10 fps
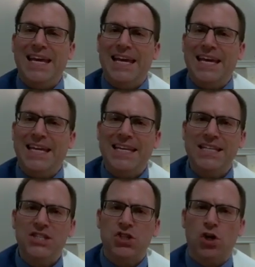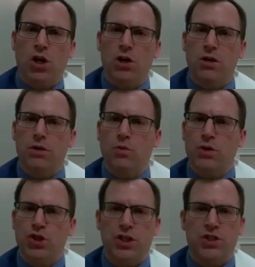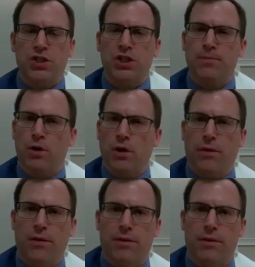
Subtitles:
he didn't start with Jesus' birth.